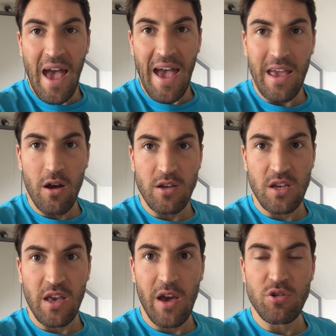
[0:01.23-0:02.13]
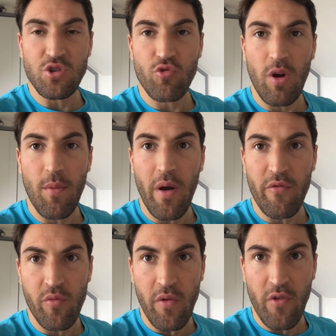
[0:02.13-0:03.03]
Hey guys and girls, it's Ryan
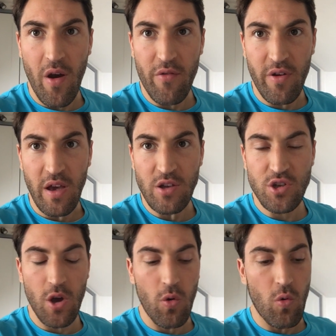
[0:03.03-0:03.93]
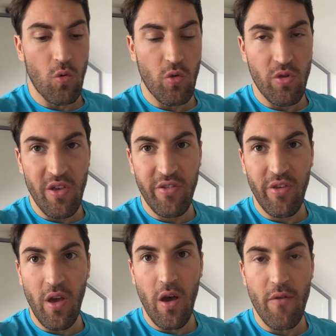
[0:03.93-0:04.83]
Martin from Revive here. So
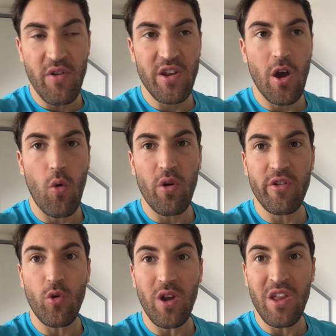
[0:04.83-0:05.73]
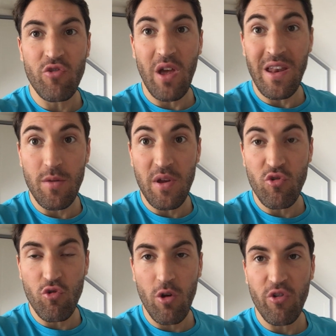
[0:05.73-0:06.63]
this video I wanted to do on
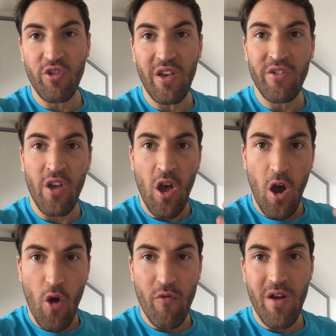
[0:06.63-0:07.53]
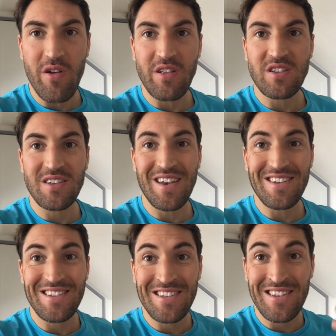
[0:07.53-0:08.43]
endometriosis, ovarian
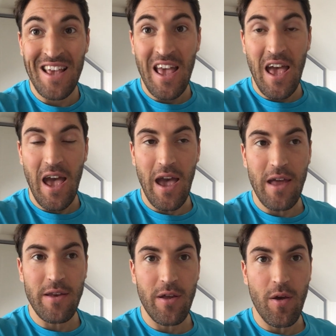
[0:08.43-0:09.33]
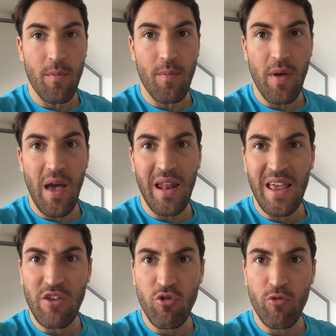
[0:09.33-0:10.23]
cysts, and
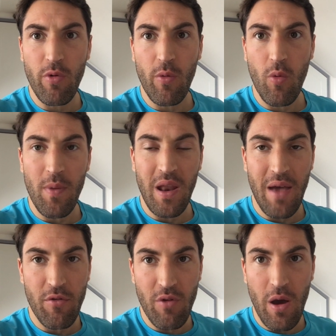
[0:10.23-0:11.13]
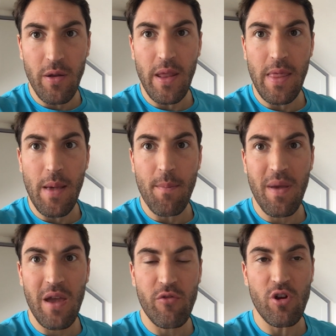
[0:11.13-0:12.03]
any issues that women have around their
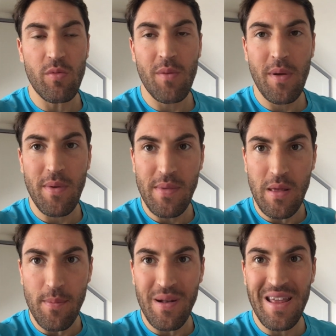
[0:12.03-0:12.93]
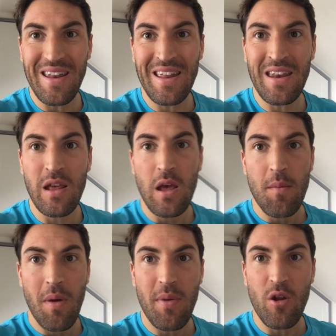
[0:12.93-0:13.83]
period, where maybe they're bleeding,
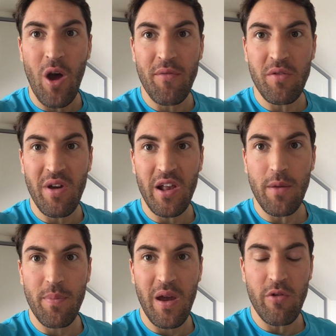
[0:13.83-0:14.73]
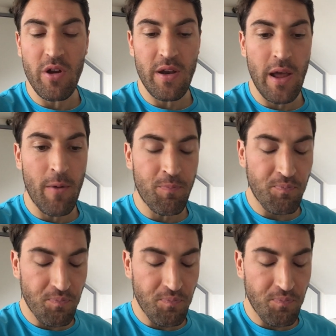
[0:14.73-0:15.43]
maybe they're not having a regular period. Now,